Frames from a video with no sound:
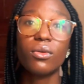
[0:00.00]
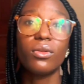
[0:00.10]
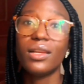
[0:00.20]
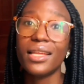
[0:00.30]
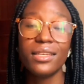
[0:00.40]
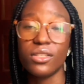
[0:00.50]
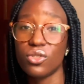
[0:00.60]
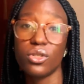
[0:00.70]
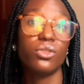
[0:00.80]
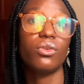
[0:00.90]
or learn a
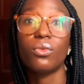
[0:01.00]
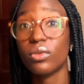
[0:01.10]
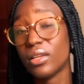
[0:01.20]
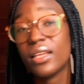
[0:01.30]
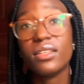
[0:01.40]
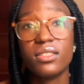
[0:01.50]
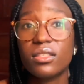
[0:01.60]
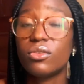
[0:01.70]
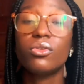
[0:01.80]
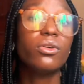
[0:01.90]
trade or learn a
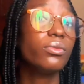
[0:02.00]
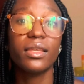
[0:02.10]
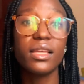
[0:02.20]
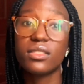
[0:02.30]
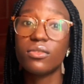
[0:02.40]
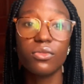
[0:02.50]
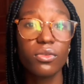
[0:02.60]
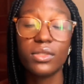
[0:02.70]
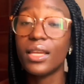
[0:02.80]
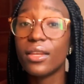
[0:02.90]
skill or get
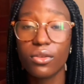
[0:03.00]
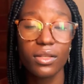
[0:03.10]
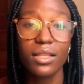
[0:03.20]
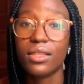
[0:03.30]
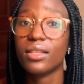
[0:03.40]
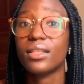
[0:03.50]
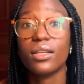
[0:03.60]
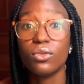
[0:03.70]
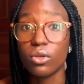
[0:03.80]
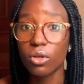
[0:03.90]
involved in any other thing
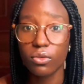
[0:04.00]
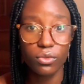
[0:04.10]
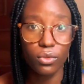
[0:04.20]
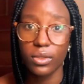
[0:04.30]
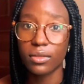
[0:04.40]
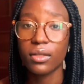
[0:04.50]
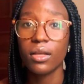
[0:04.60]
that you love doing,